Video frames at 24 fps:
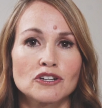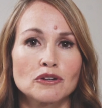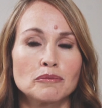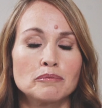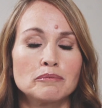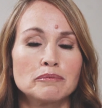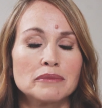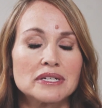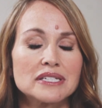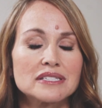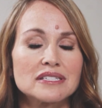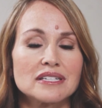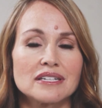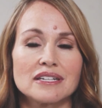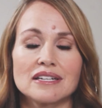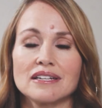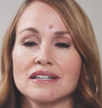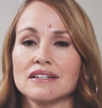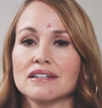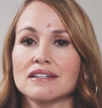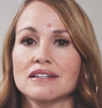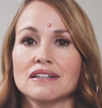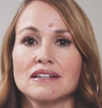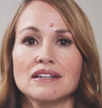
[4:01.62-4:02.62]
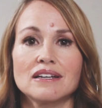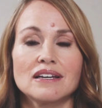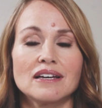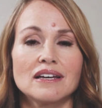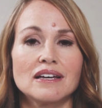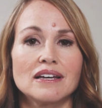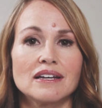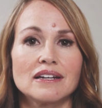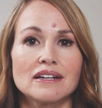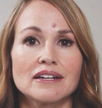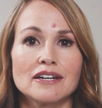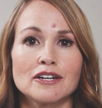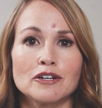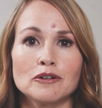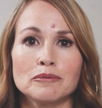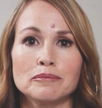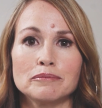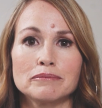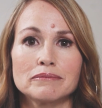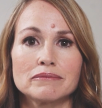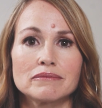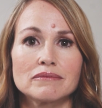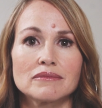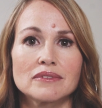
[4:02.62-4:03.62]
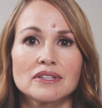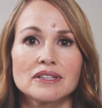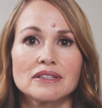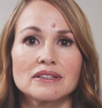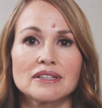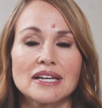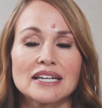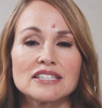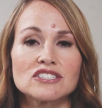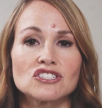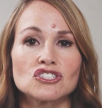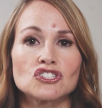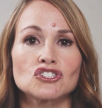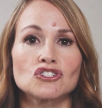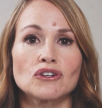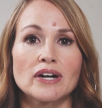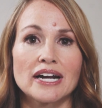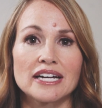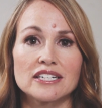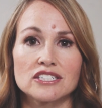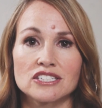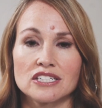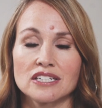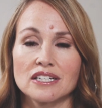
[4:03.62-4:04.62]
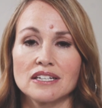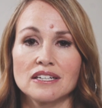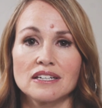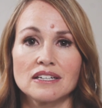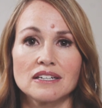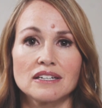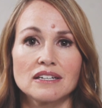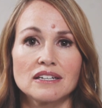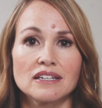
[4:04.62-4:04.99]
They're missing it, and that's a tragedy.